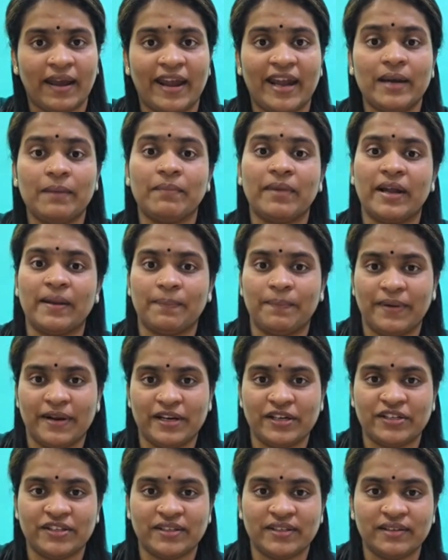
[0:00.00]
and my
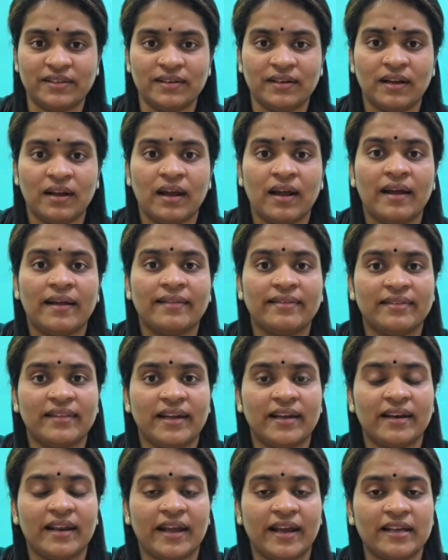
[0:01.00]
passion
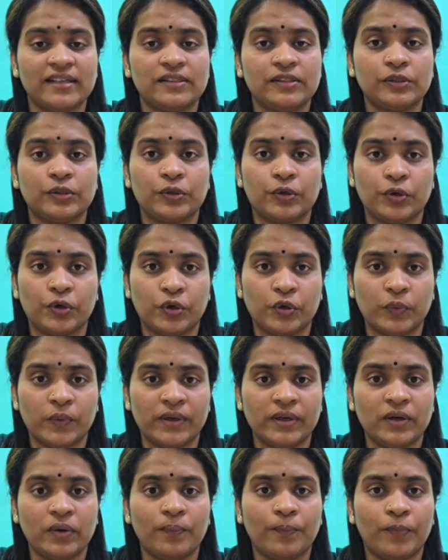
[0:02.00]
that has
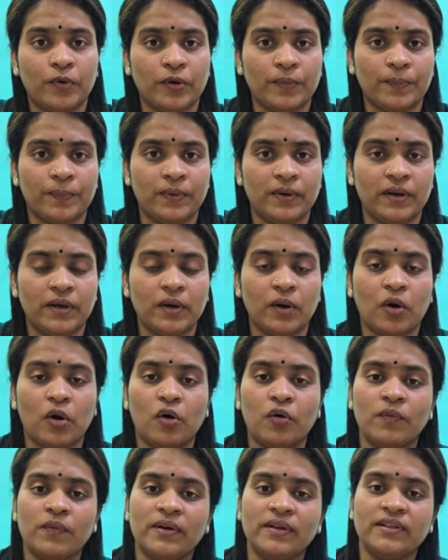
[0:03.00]
grown popular
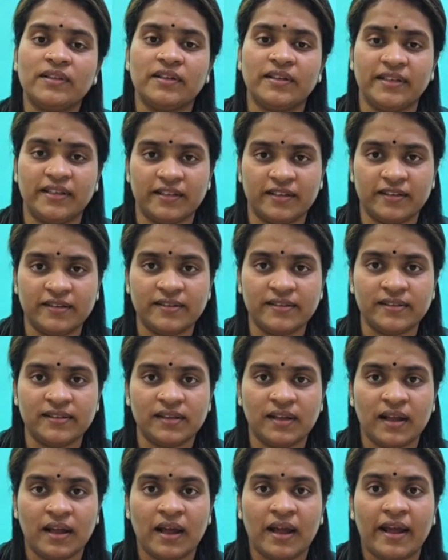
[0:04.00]
over the years,
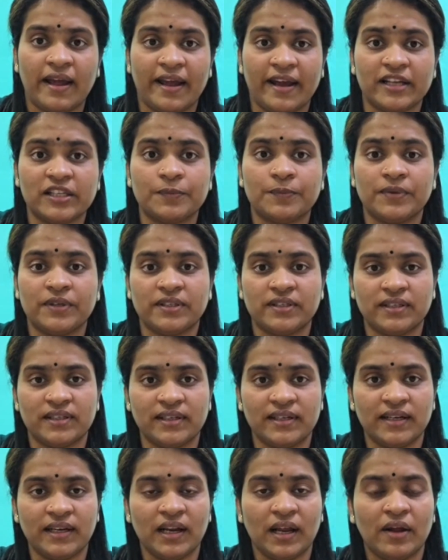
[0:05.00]

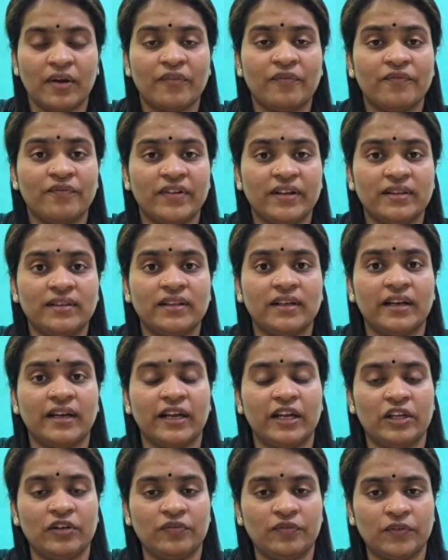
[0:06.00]
especially with the
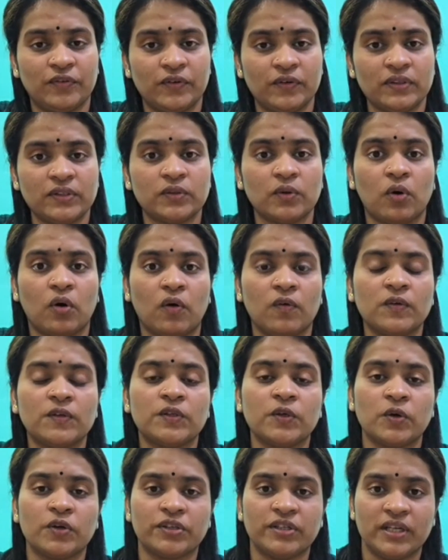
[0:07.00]
influence of
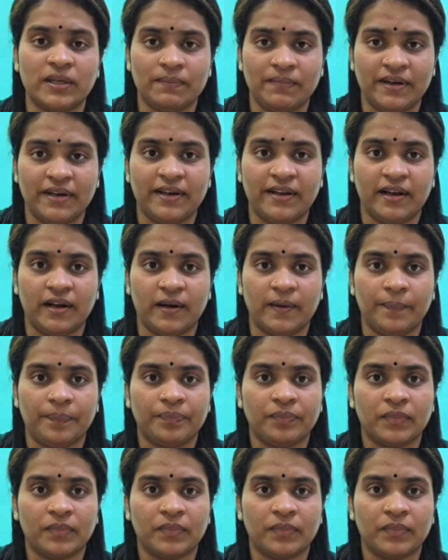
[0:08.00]
social media.